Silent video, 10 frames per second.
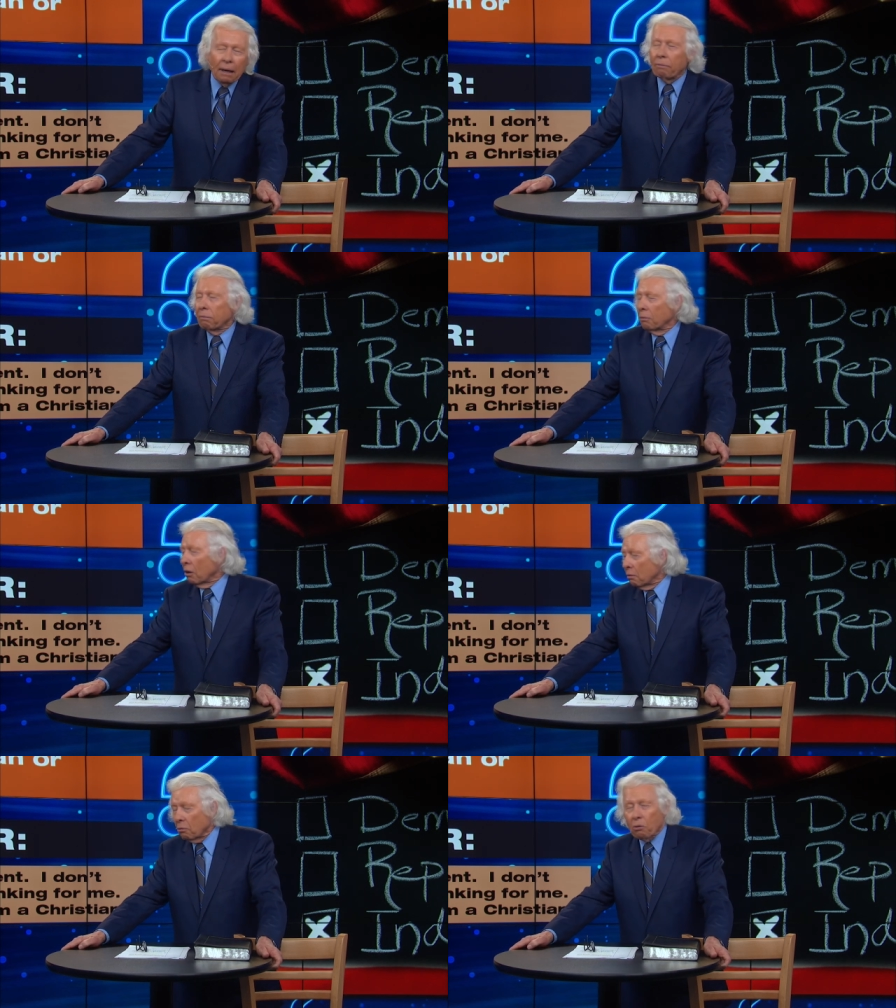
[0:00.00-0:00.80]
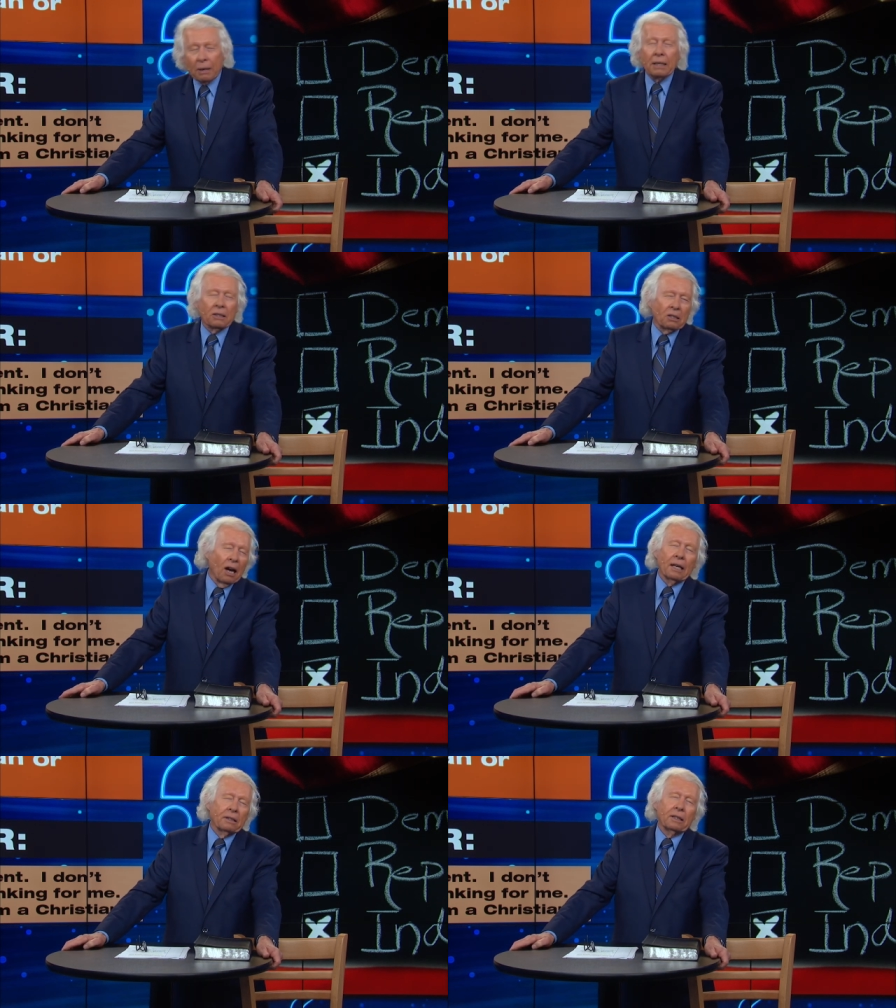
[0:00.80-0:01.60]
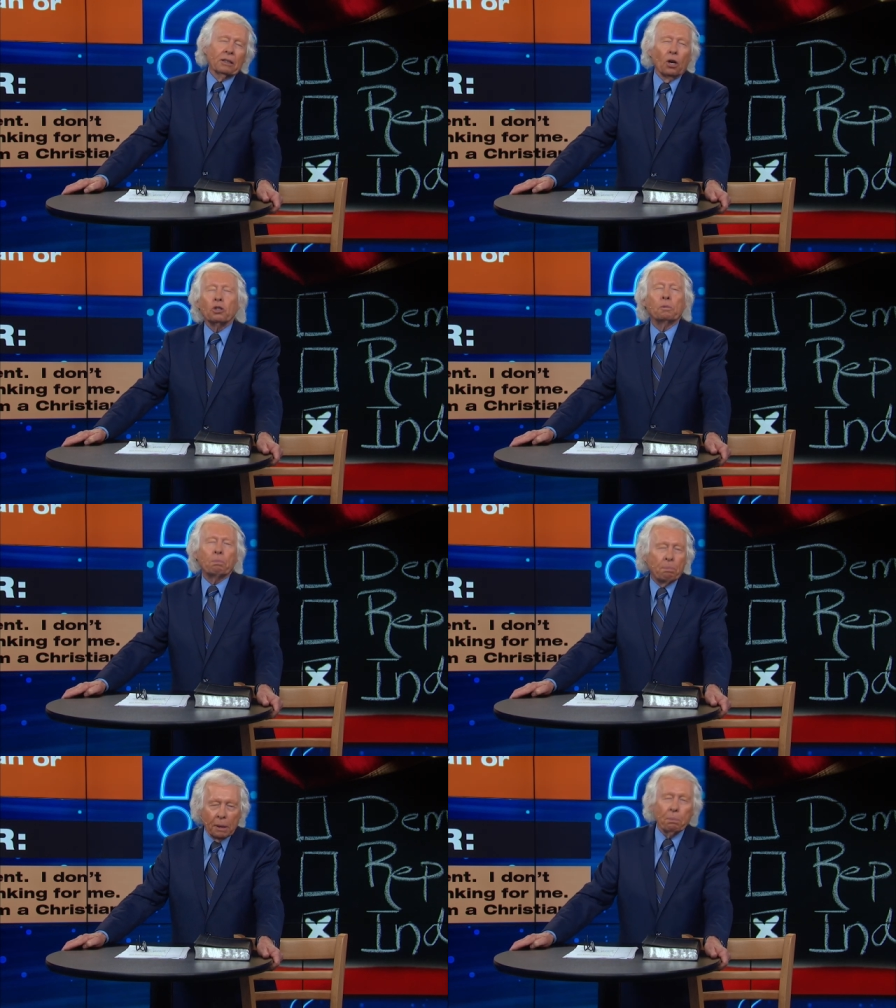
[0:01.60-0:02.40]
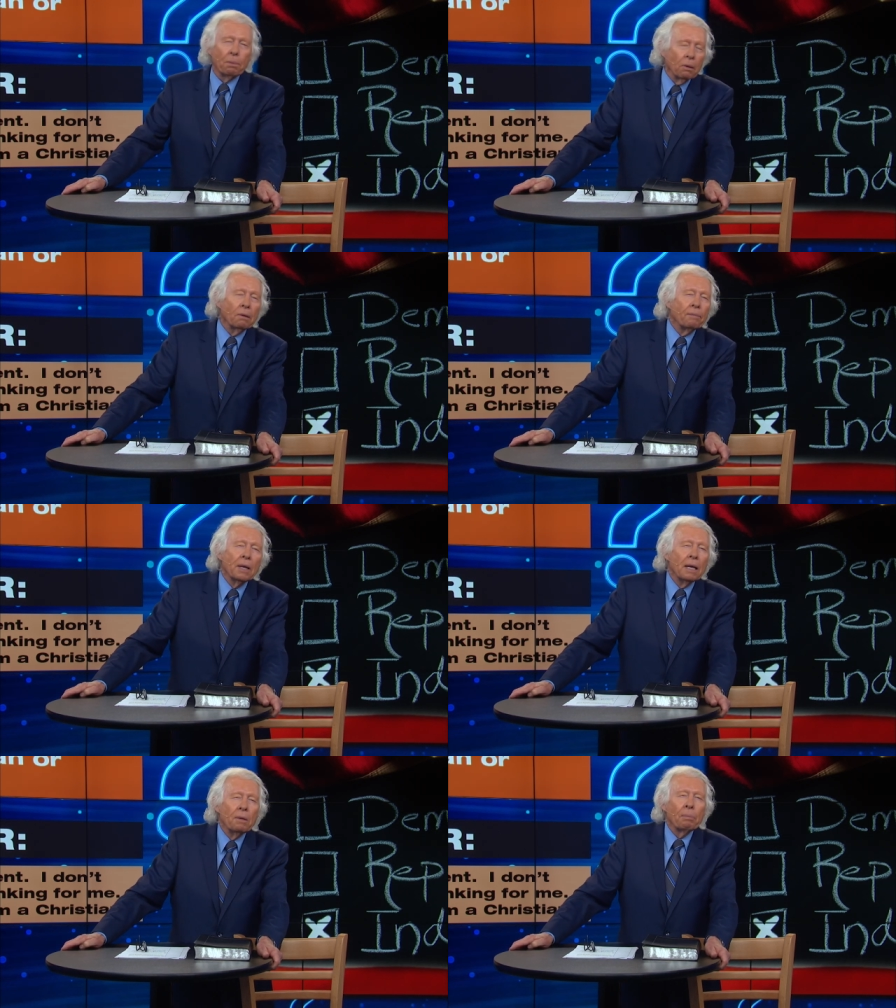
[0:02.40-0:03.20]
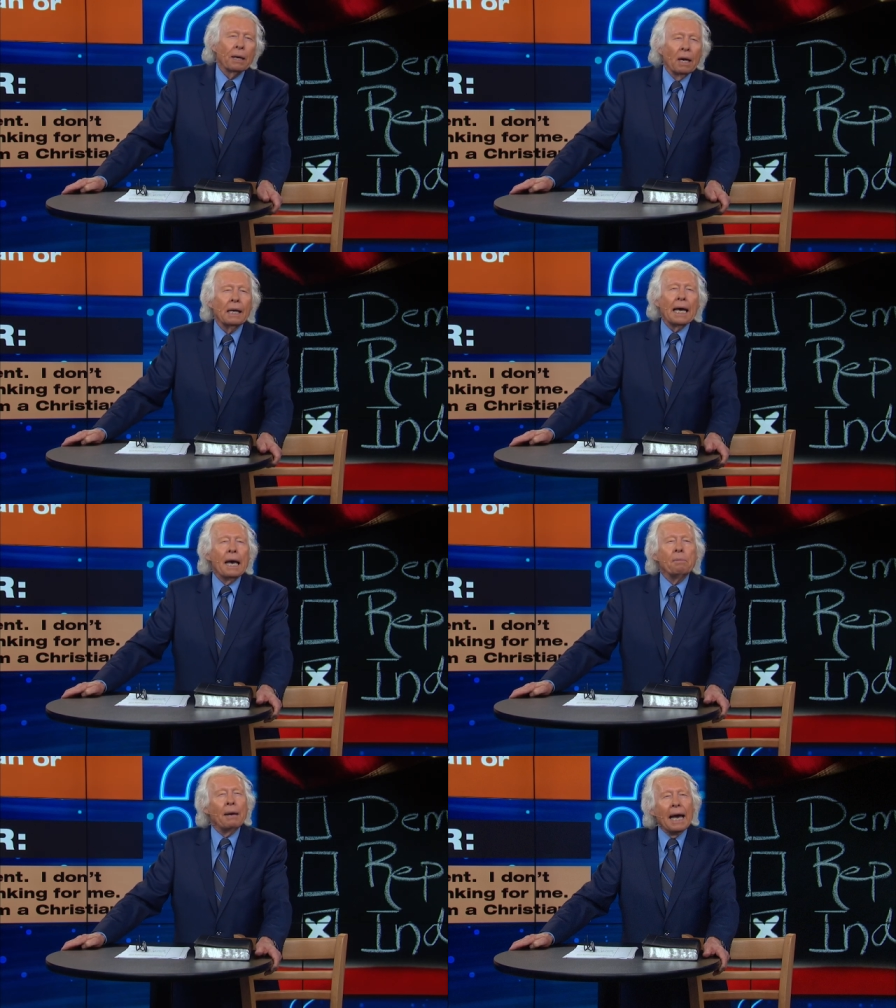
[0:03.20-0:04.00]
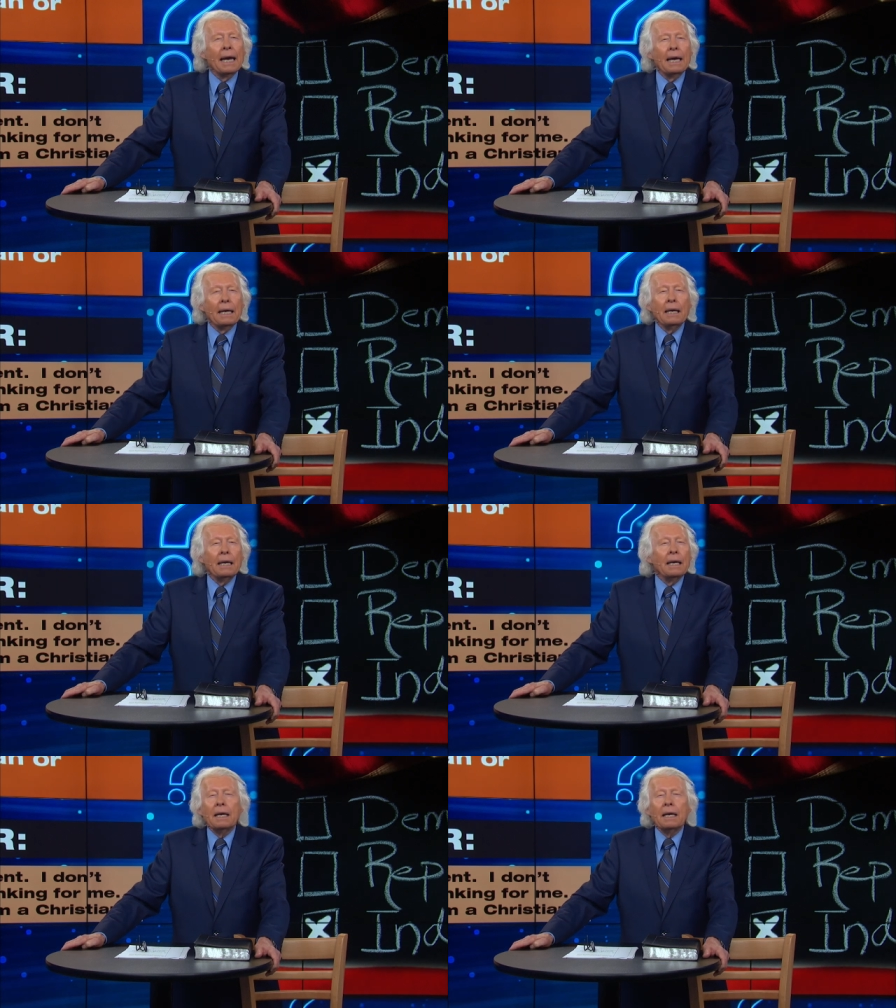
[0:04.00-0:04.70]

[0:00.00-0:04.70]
I'm not criticizing those people, but I am a